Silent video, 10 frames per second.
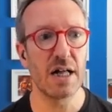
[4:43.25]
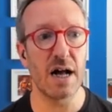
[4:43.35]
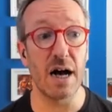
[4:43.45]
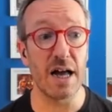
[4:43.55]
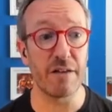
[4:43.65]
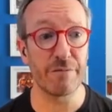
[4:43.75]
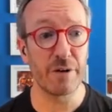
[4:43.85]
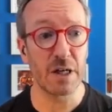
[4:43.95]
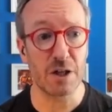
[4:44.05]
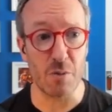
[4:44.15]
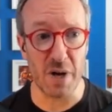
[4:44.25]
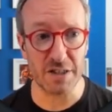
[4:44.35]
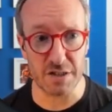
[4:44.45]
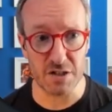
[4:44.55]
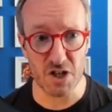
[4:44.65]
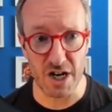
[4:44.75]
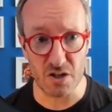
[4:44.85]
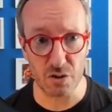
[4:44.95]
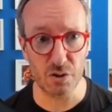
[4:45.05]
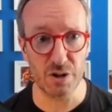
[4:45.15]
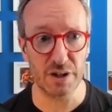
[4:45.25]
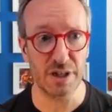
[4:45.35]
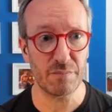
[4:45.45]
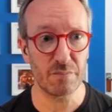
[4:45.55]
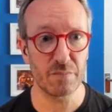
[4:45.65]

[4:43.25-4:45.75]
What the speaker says: I've committed the change locally,